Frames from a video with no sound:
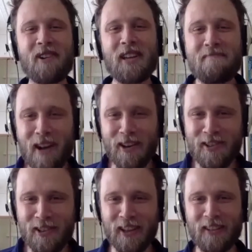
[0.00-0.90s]
are you
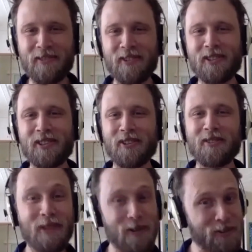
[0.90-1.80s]
most looking forward to,
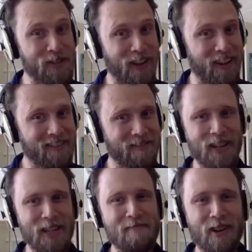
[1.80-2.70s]
but also what
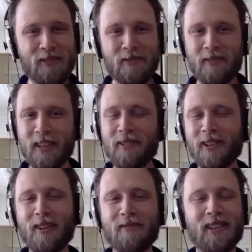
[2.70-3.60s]
are you most
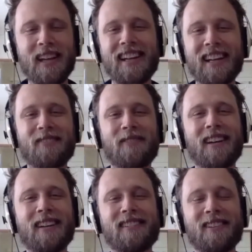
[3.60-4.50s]
fearful of with that next
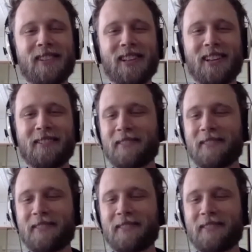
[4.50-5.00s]
phase of your life?